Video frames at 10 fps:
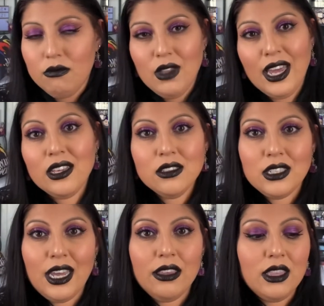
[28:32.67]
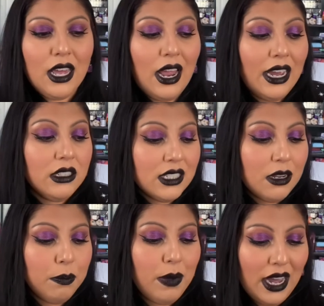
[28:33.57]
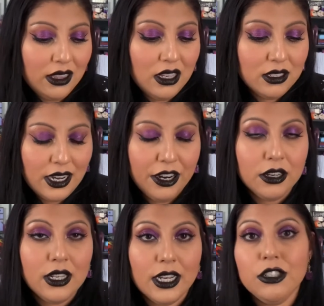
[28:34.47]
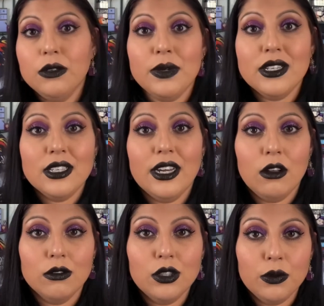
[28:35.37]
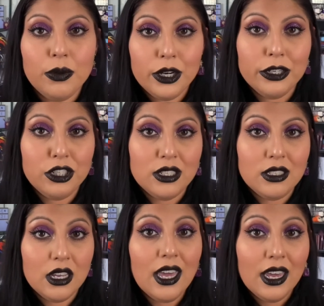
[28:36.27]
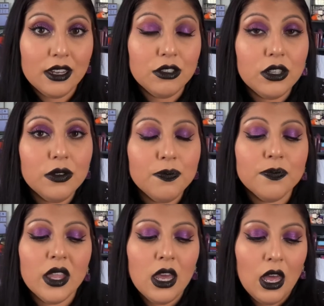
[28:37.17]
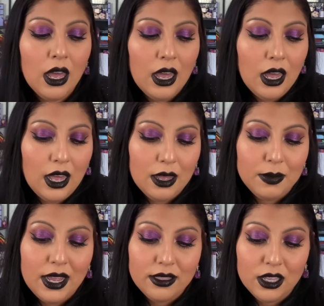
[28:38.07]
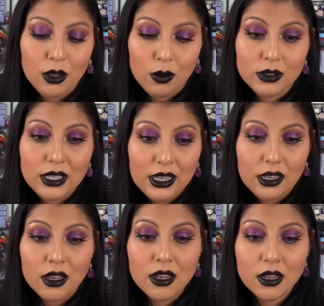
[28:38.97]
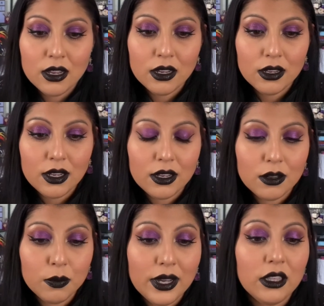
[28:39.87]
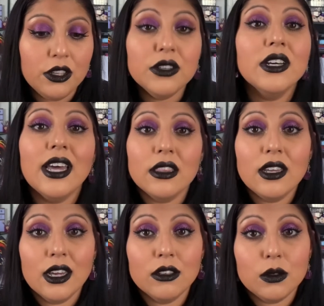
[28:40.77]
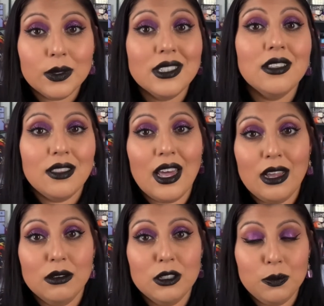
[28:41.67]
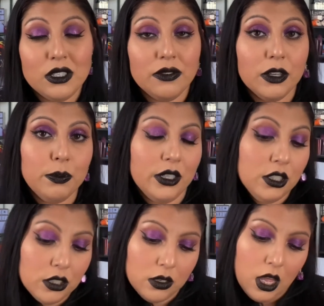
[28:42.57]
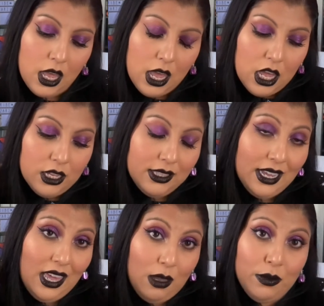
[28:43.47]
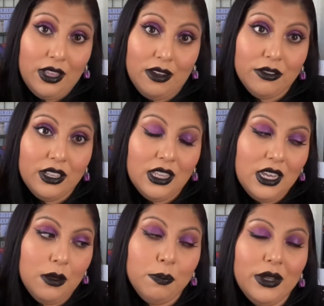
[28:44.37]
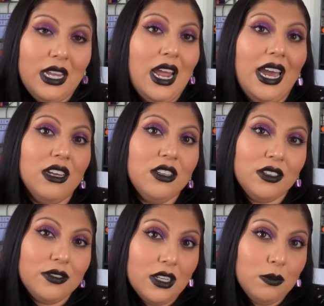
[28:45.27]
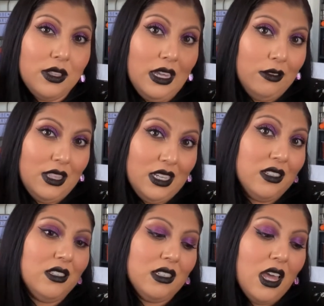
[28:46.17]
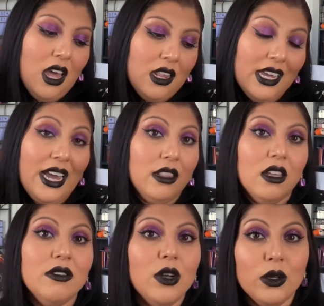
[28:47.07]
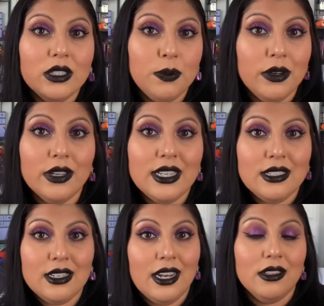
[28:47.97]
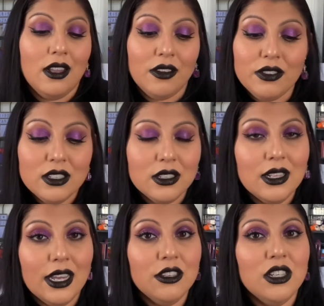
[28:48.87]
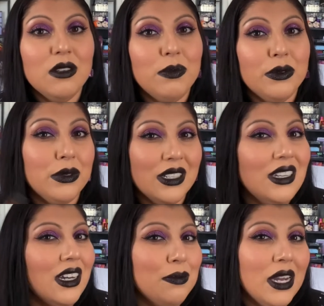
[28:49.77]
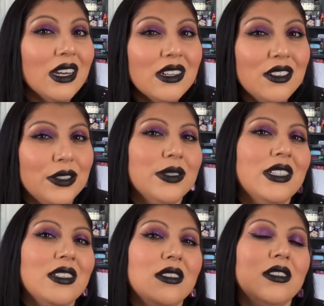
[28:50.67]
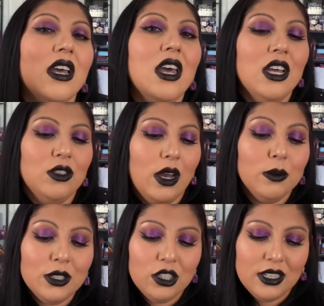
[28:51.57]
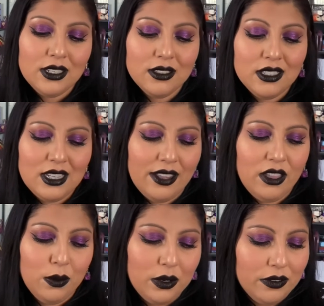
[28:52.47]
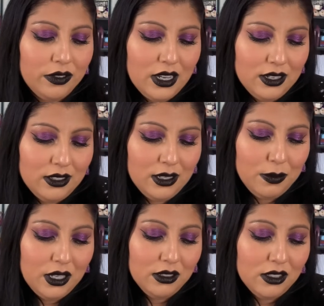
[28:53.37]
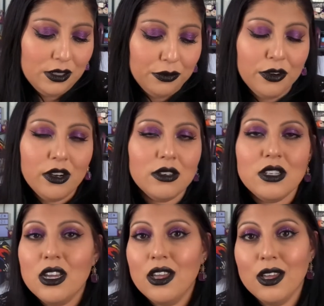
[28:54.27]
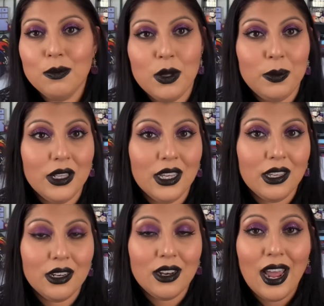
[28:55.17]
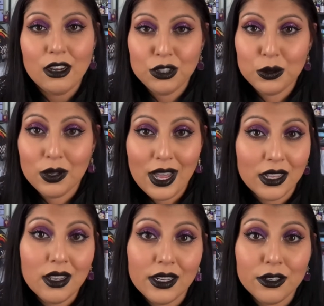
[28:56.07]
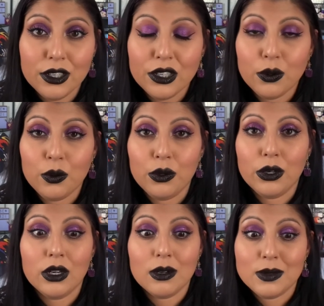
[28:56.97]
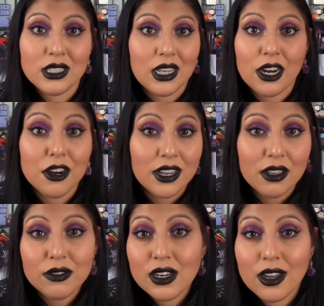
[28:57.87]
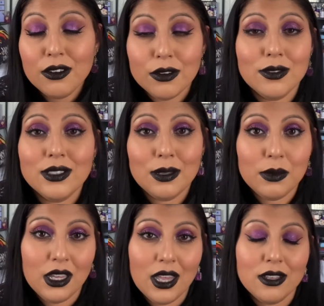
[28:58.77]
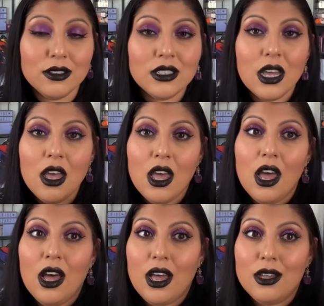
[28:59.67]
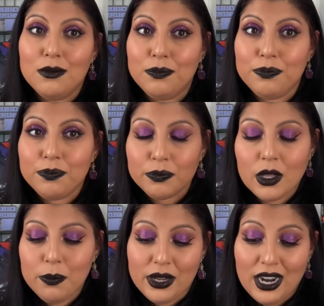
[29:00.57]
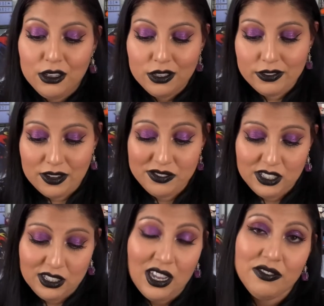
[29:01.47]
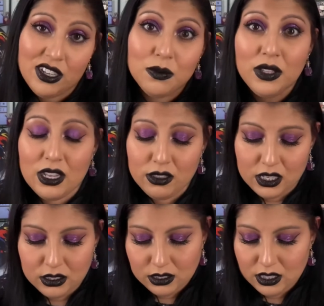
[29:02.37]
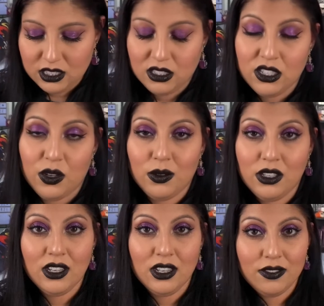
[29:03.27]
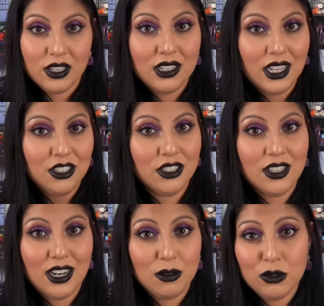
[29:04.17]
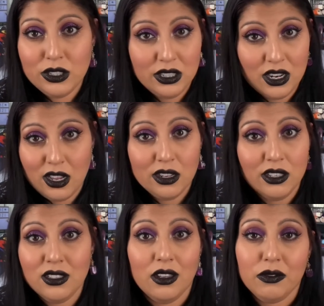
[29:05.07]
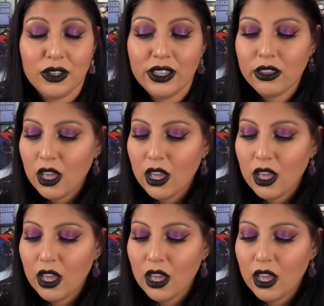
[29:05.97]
I can say that I did buy the entire collection because I also purchased the candle, and the only way that you could get the candle was in that specific bundle that came with everything. But I could have done without this. Like, I love Hocus Pocus and I love this collection, but really I'm not gonna use this. So I wish that instead they would have done something different, maybe like an actual eyeliner or a mascara even, I don't know, something else. But I could have definitely have done without this. This is the only of the collection that I'm really not in love with.